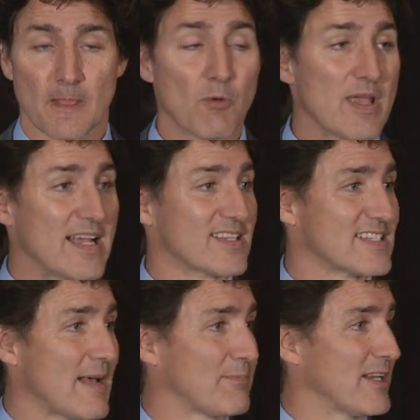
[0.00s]
we
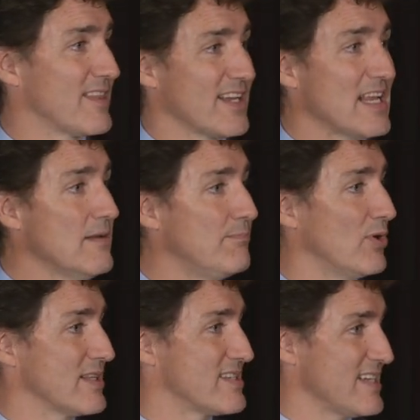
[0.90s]
accepted that
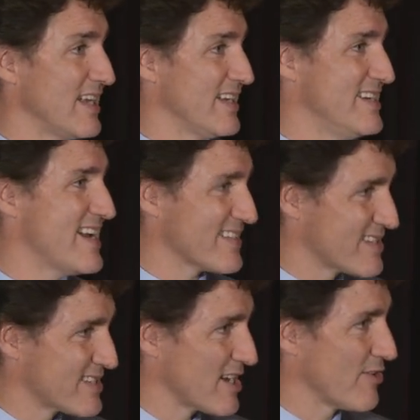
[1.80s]
inputs,
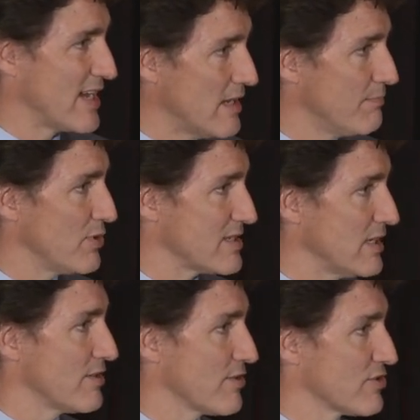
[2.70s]
necessary inputs
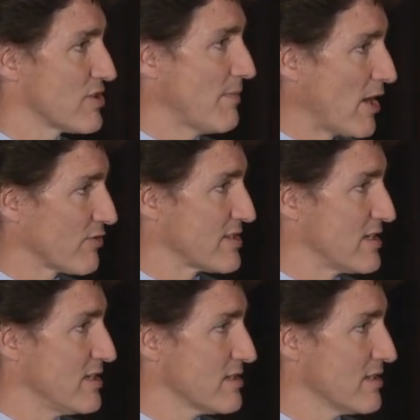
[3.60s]
into those
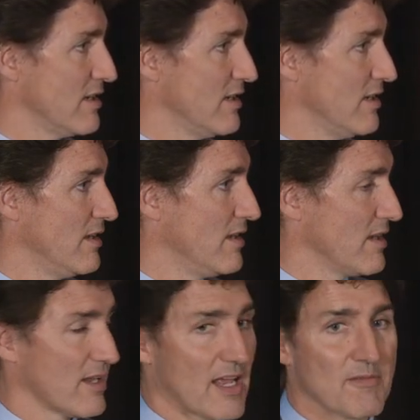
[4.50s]
democracies
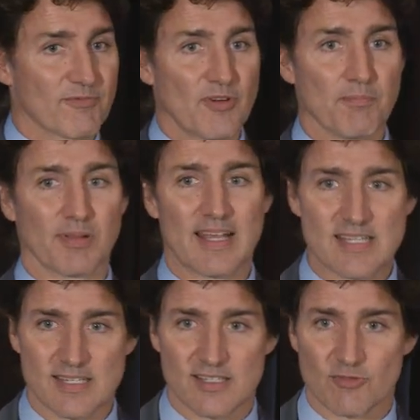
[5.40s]
came from
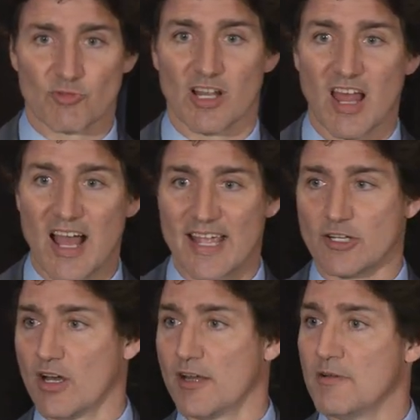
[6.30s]
places and
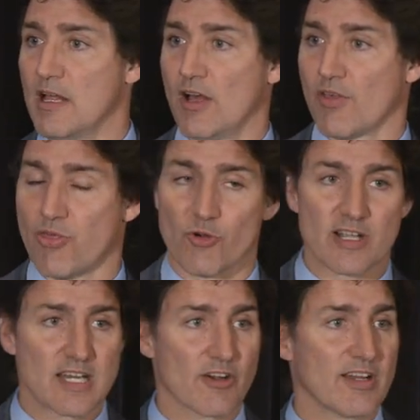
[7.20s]
relied on
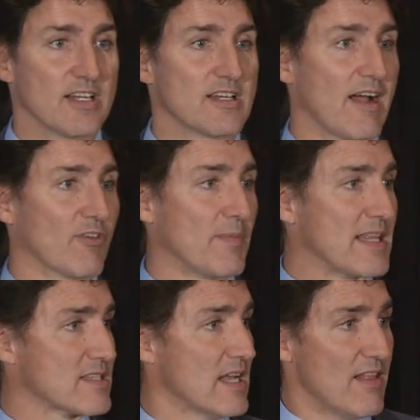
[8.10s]
authoritarian
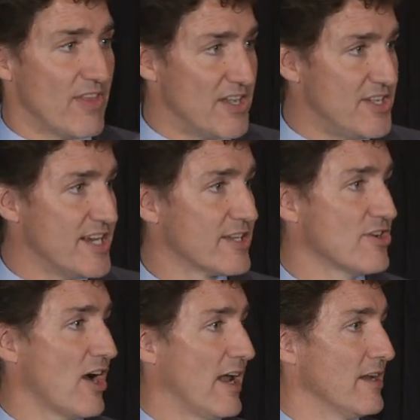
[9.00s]
governments that did
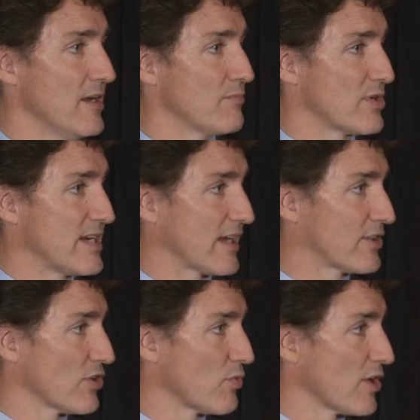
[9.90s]
not
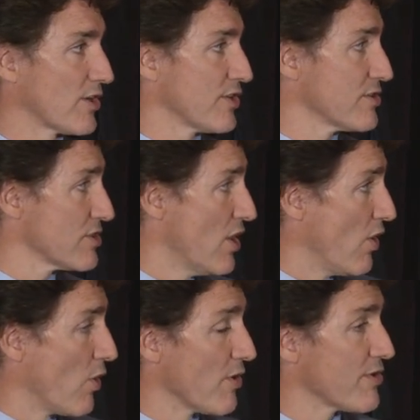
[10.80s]
protect their workers
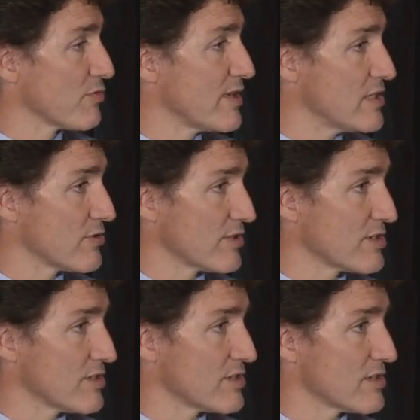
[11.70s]
or their
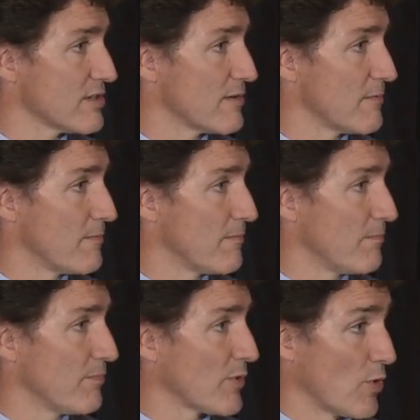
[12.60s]
resources
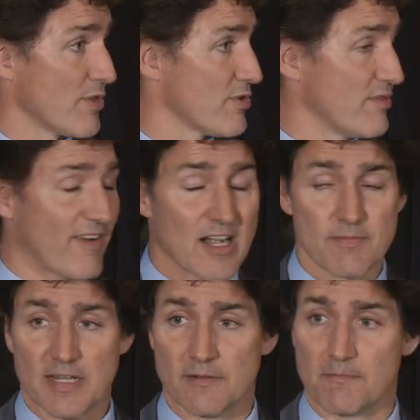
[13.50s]
or their
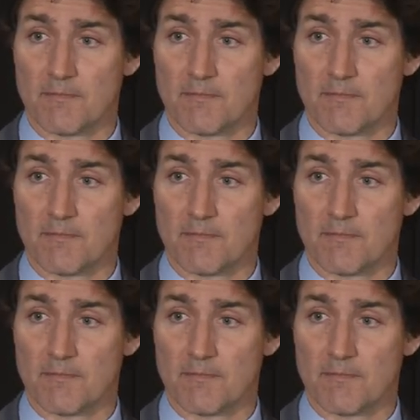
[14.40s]
environment.